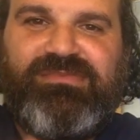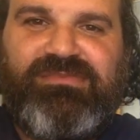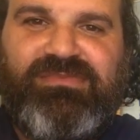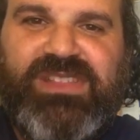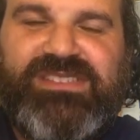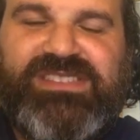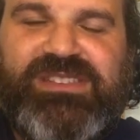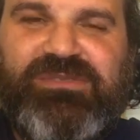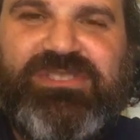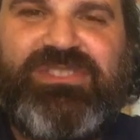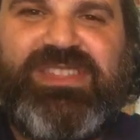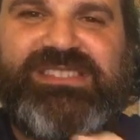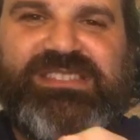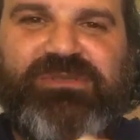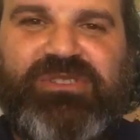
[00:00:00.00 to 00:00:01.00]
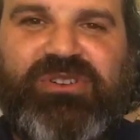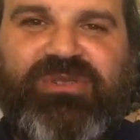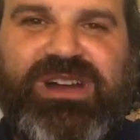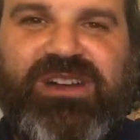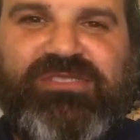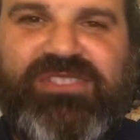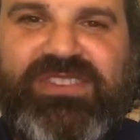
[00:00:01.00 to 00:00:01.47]
Let's see what let's see what the
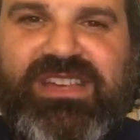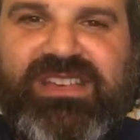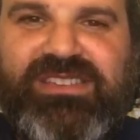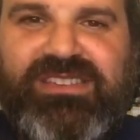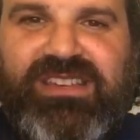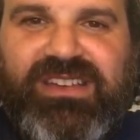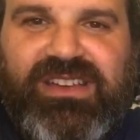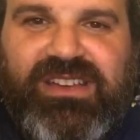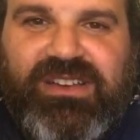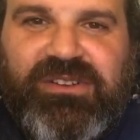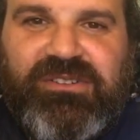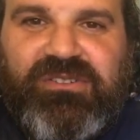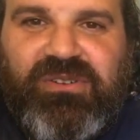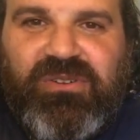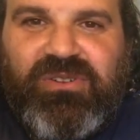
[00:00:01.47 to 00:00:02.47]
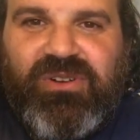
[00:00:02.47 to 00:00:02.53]
crowd says. Gold